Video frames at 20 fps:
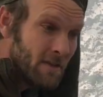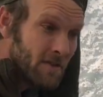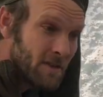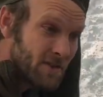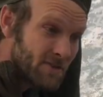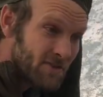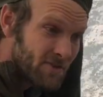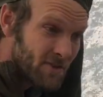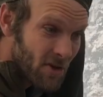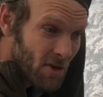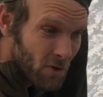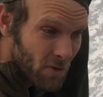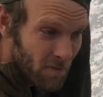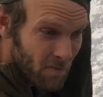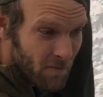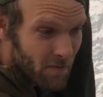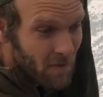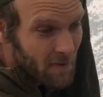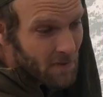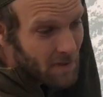The
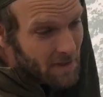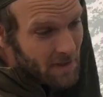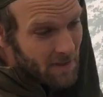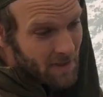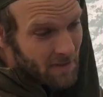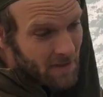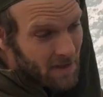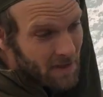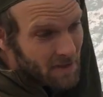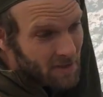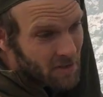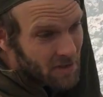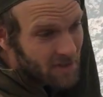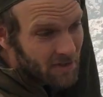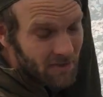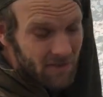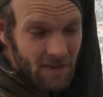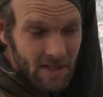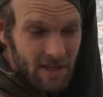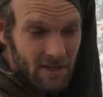stove, that you
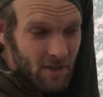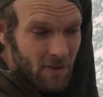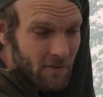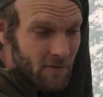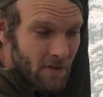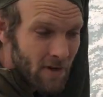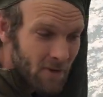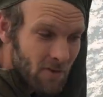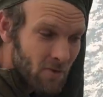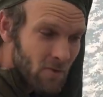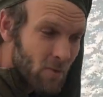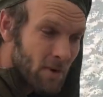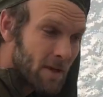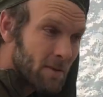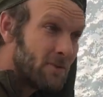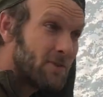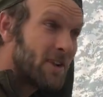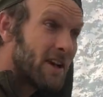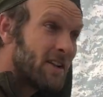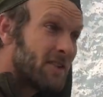can see it on their other
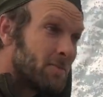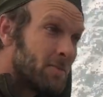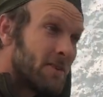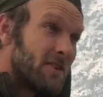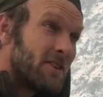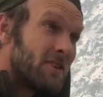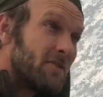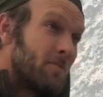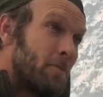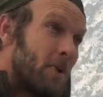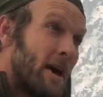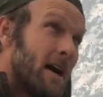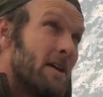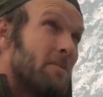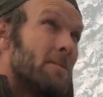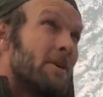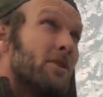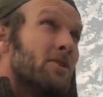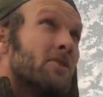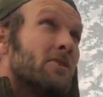websites, but this
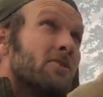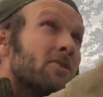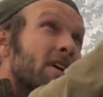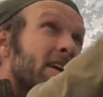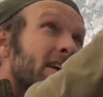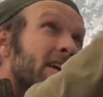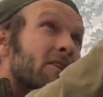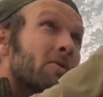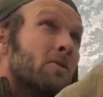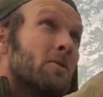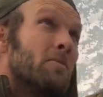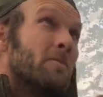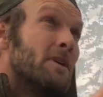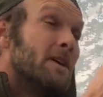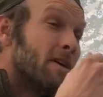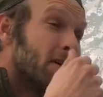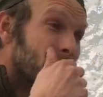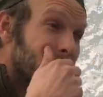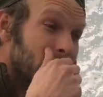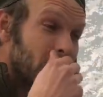pipe, it looks like it would
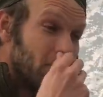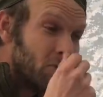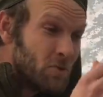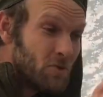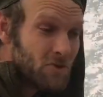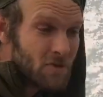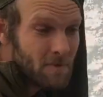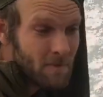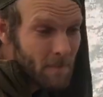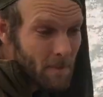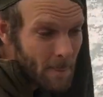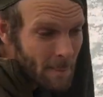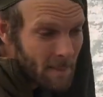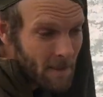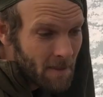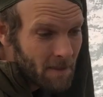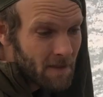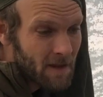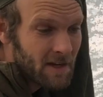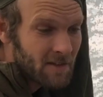be a huge
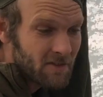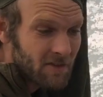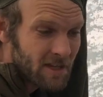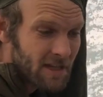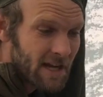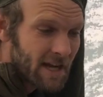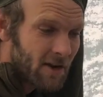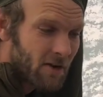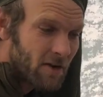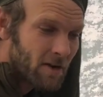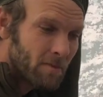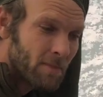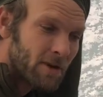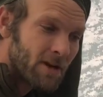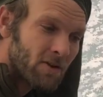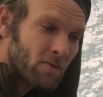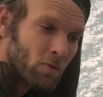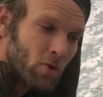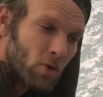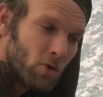thing to carry, but
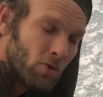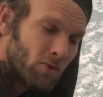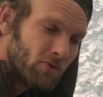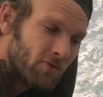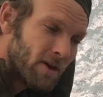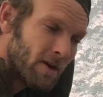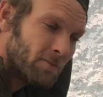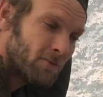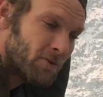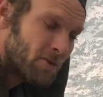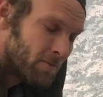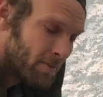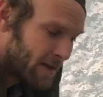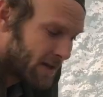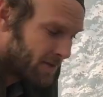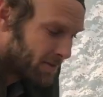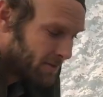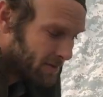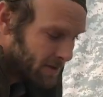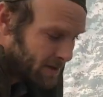it rolls up to
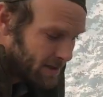about